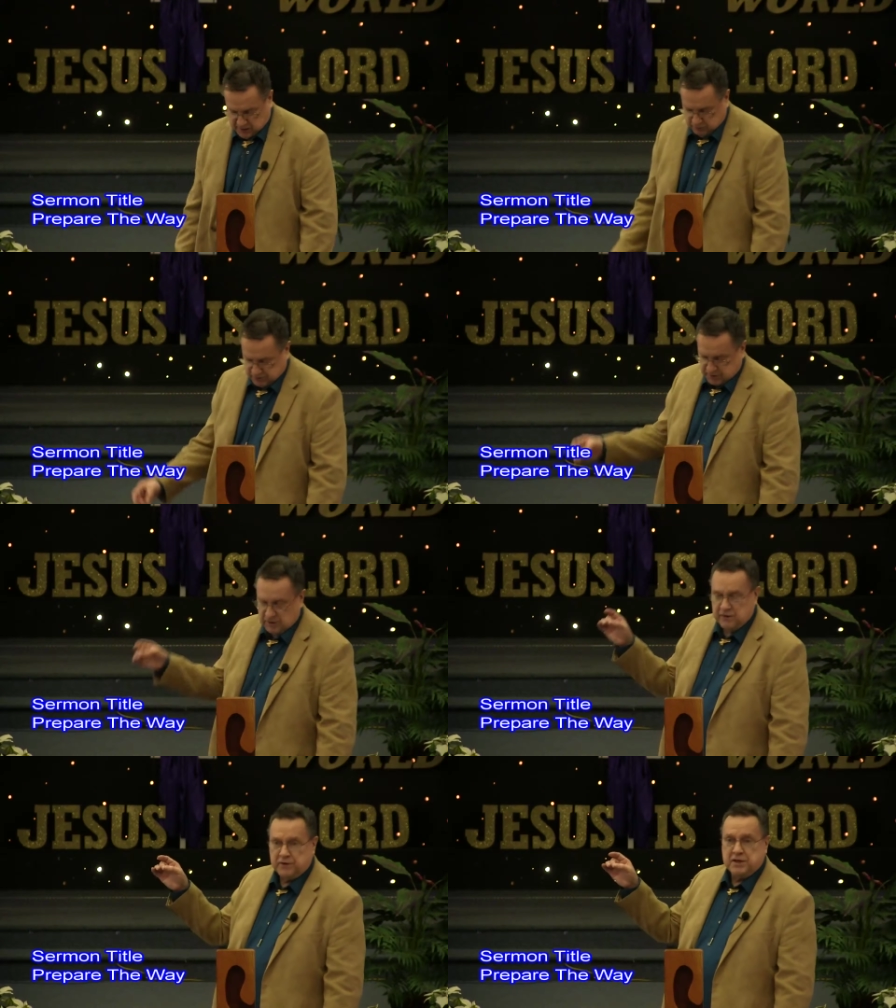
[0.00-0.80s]
He will
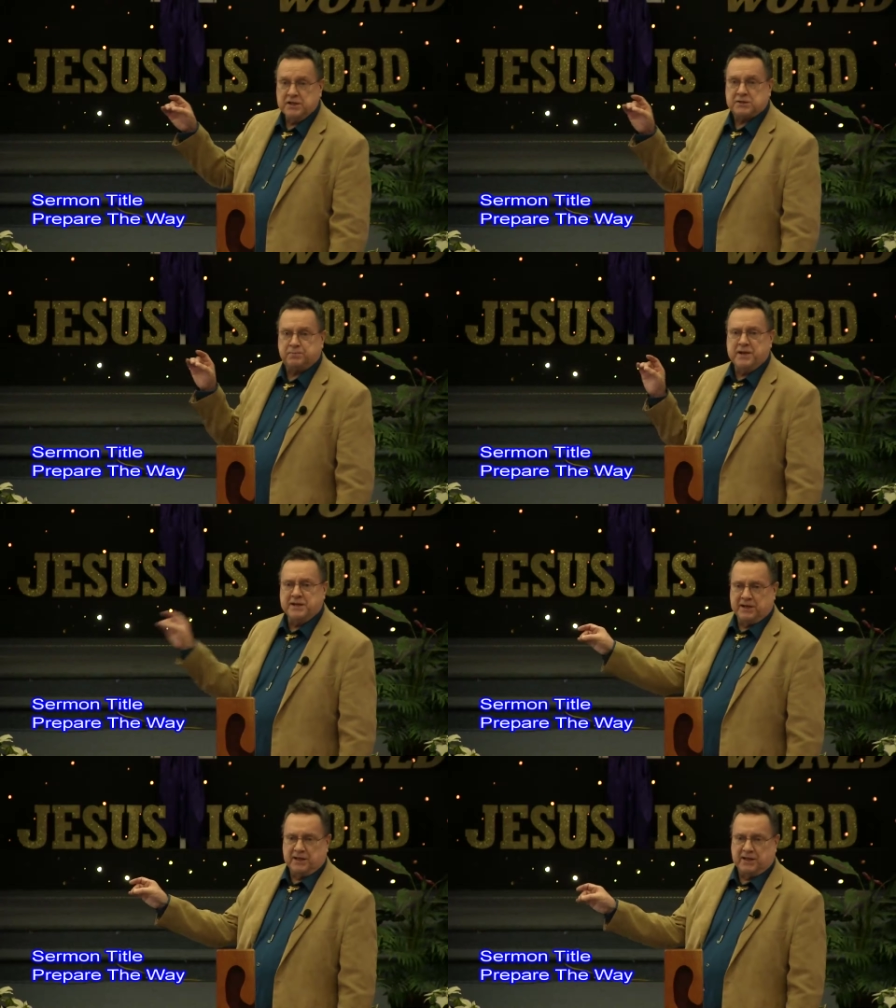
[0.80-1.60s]
deliver thee
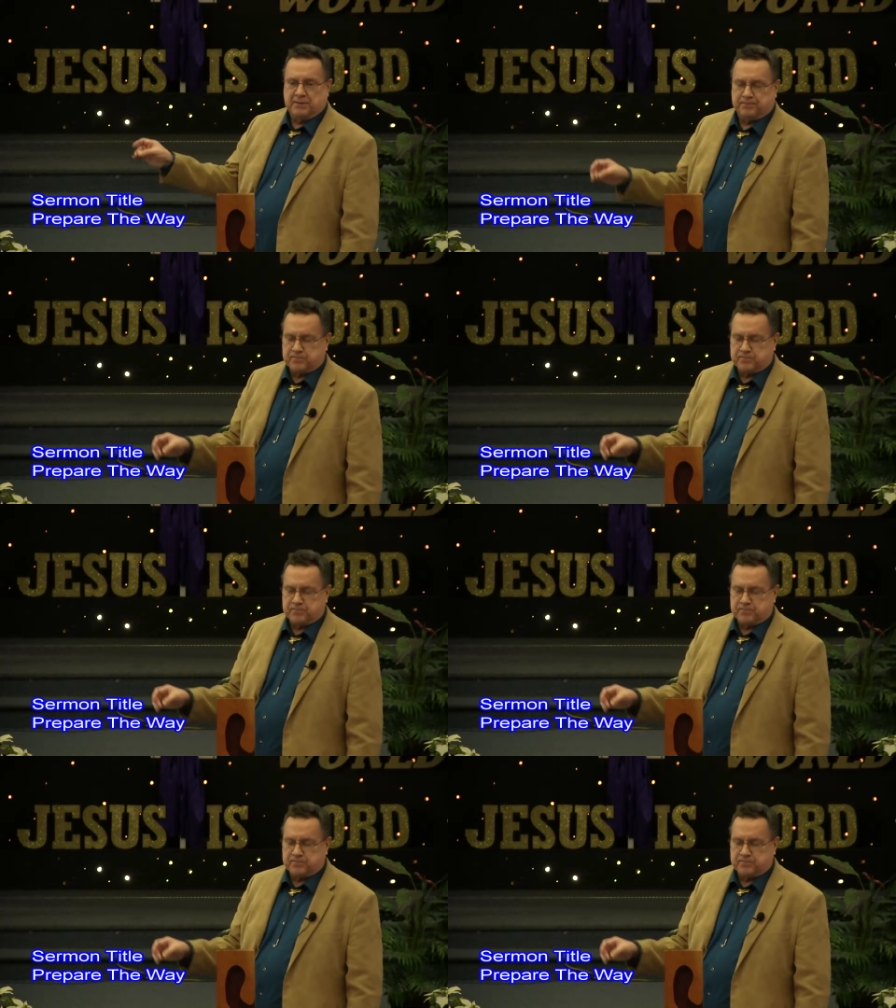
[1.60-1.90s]
speedily.